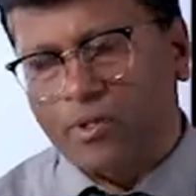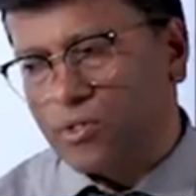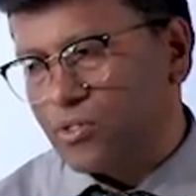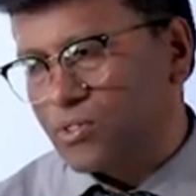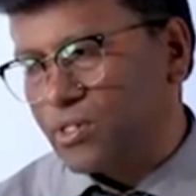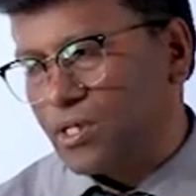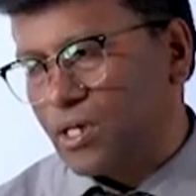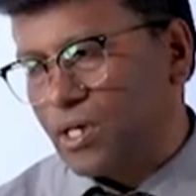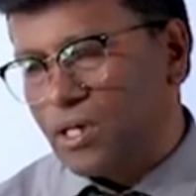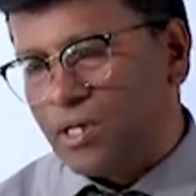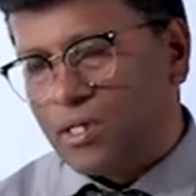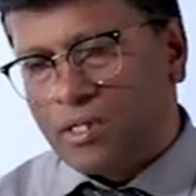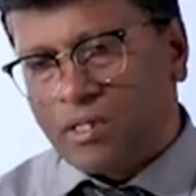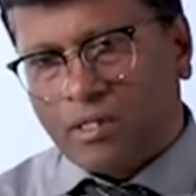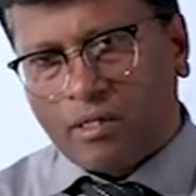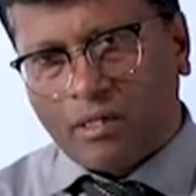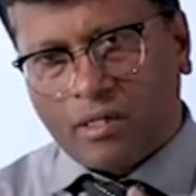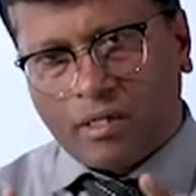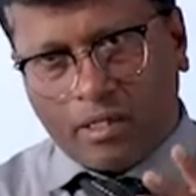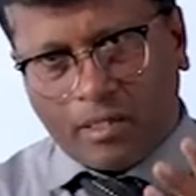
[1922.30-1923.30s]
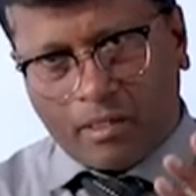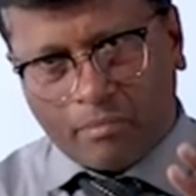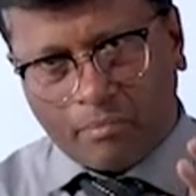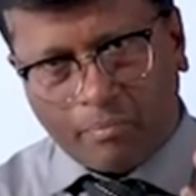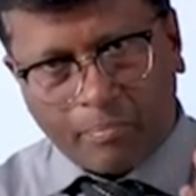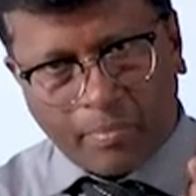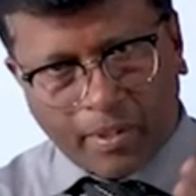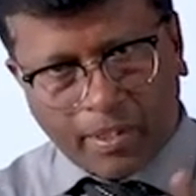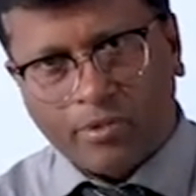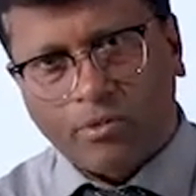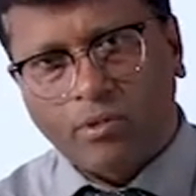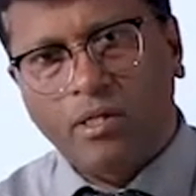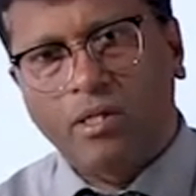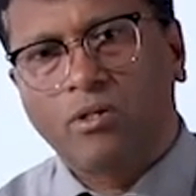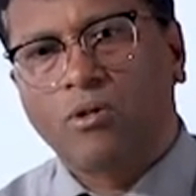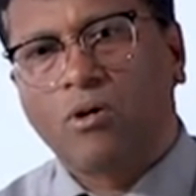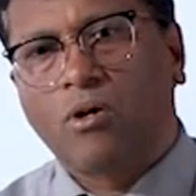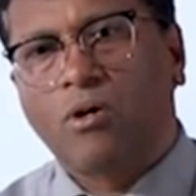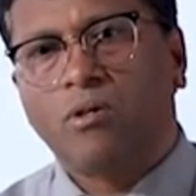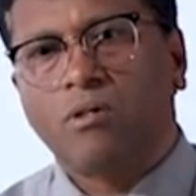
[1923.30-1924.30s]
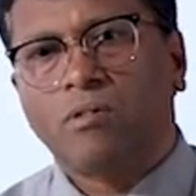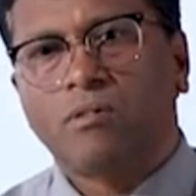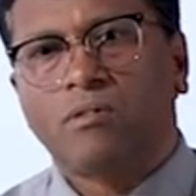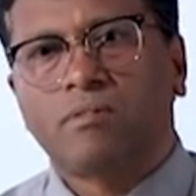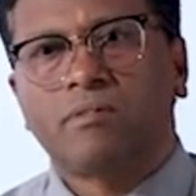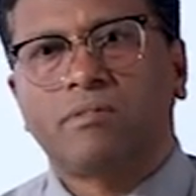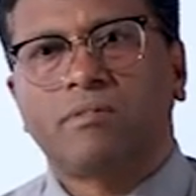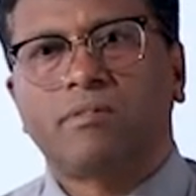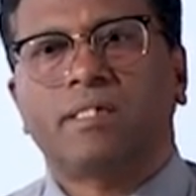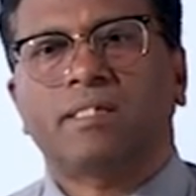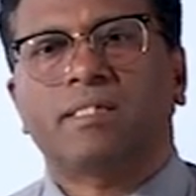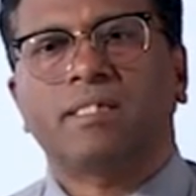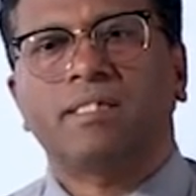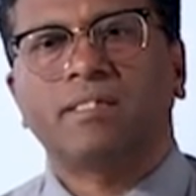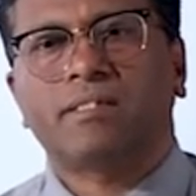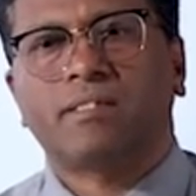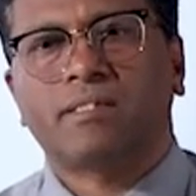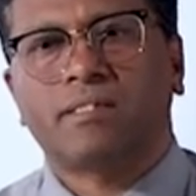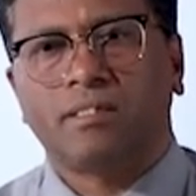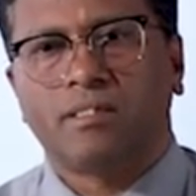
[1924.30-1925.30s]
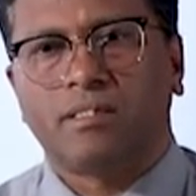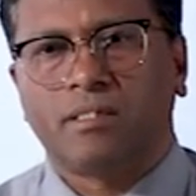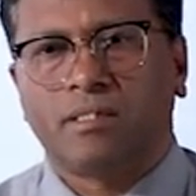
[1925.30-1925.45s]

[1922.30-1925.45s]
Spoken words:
because the particular law doesn't